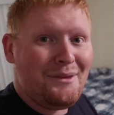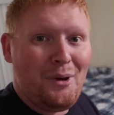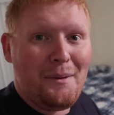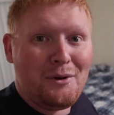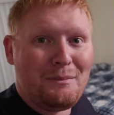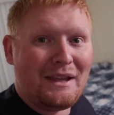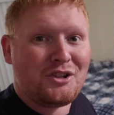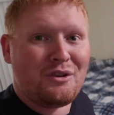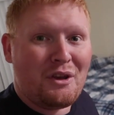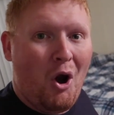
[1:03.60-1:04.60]
That's why I'm gonna make
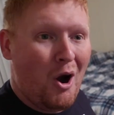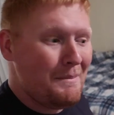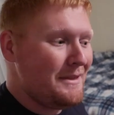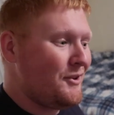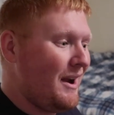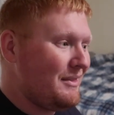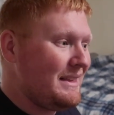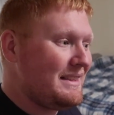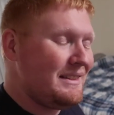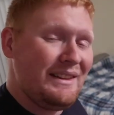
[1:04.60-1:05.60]
sure the carpets are at
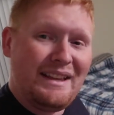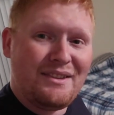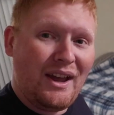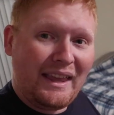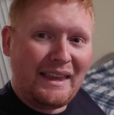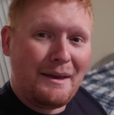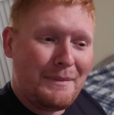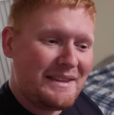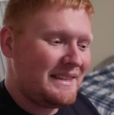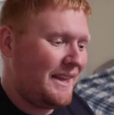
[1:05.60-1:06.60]
least clean so I can get
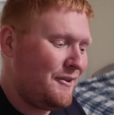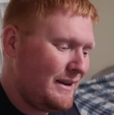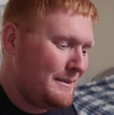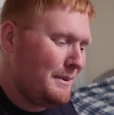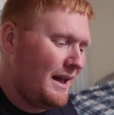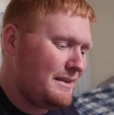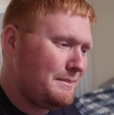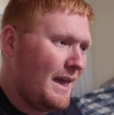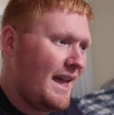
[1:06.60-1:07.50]
my security deposit